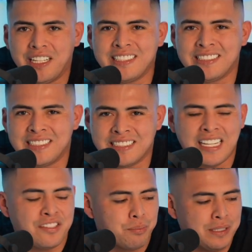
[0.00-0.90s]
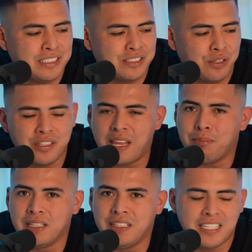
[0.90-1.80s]
That's the successful business owner that
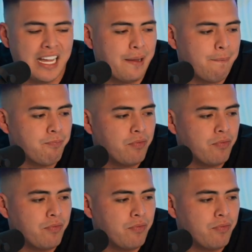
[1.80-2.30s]
believes that.